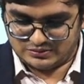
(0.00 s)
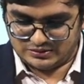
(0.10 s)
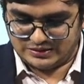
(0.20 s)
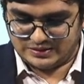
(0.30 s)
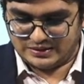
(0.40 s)

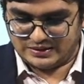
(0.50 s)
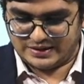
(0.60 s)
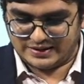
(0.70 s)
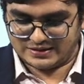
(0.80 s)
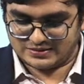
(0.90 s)
3
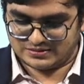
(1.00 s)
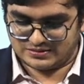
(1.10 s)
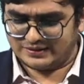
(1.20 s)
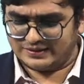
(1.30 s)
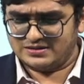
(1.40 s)
AI answer,
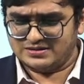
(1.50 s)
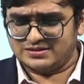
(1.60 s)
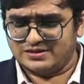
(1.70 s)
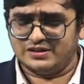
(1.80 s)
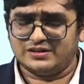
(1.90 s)
like that,
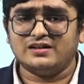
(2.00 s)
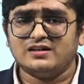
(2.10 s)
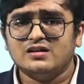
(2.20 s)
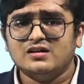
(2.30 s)
just give a tick,